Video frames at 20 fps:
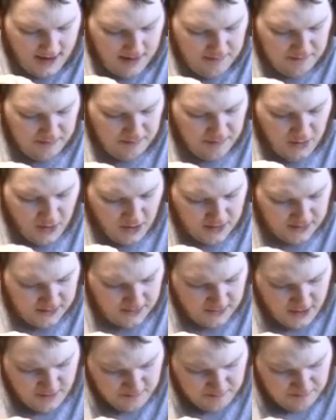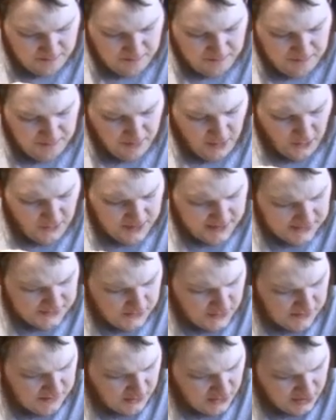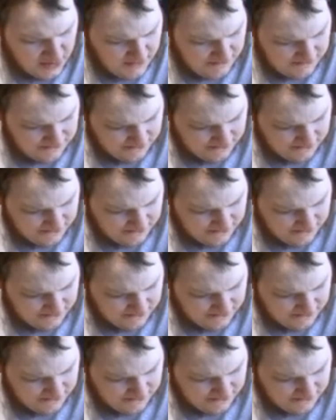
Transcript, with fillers: I'm bored. You're boring, Zoidberg.